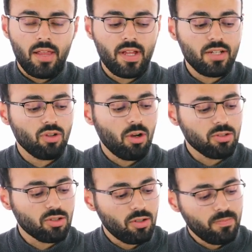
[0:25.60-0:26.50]
There is
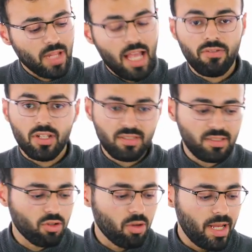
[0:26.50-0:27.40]
also a
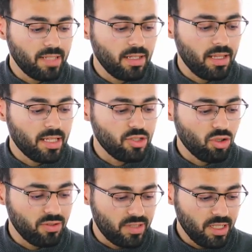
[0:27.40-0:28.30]
velocity command in the
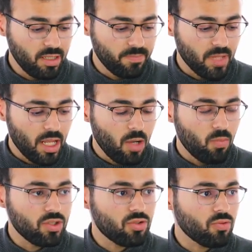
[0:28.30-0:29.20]
joystick
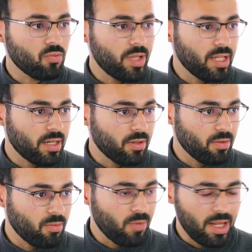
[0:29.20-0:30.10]
which we,
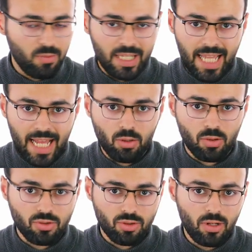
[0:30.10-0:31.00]
where we can
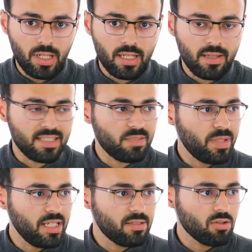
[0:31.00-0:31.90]
control the
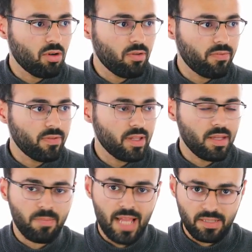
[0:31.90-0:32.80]
speed of
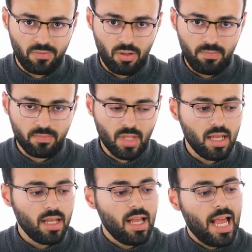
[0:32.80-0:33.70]
the platform
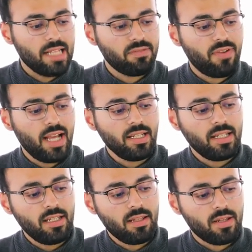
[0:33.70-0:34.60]
and
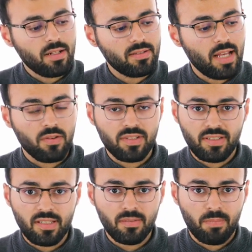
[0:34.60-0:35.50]
finally, there is a
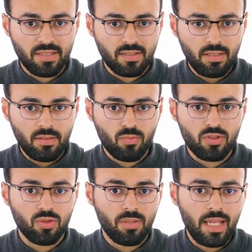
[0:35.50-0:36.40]
reset button
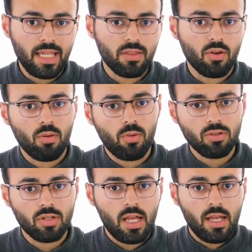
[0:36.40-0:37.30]
which will make the
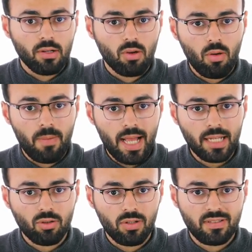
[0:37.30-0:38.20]
robot go
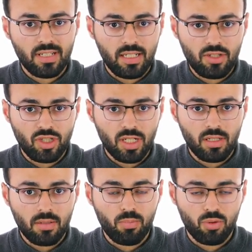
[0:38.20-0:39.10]
back to its
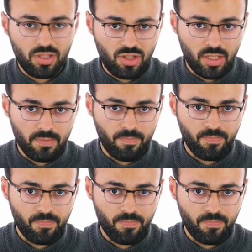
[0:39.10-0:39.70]
initial position.